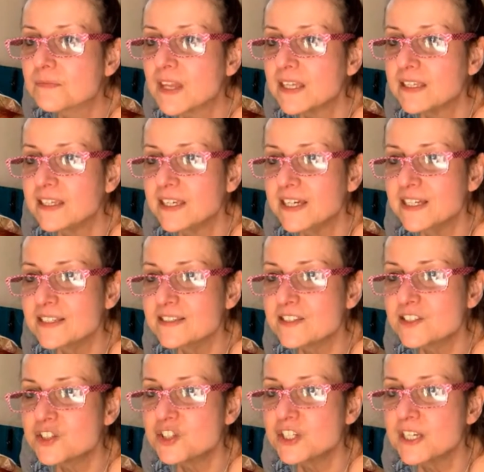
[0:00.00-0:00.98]

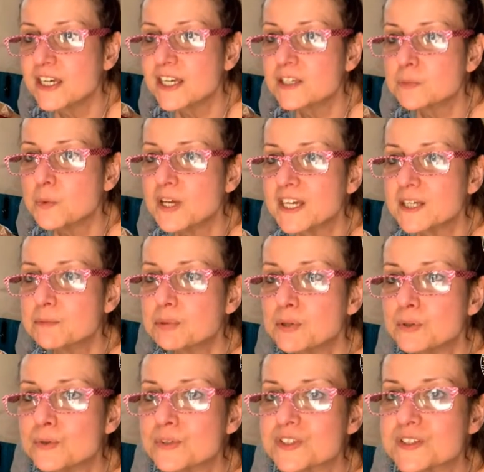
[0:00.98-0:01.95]
Yes, she had white
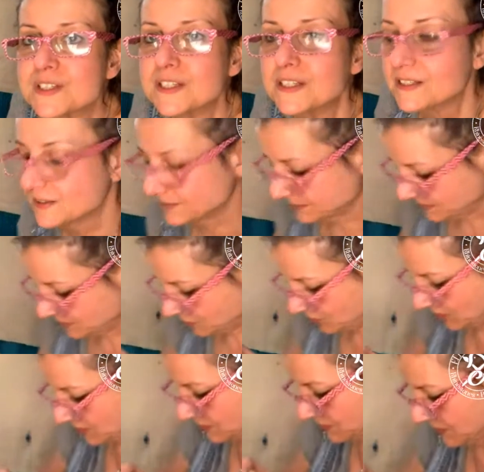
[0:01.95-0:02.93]
paws, Nina.
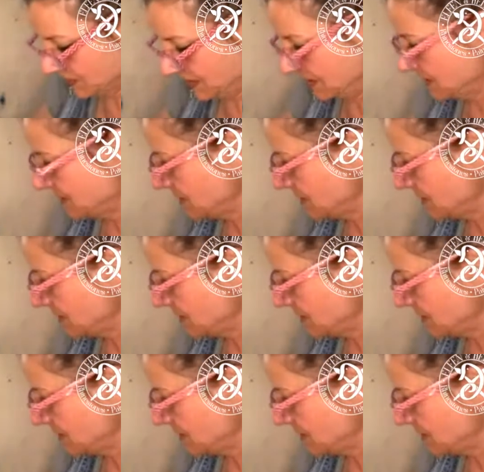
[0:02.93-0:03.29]
She also did.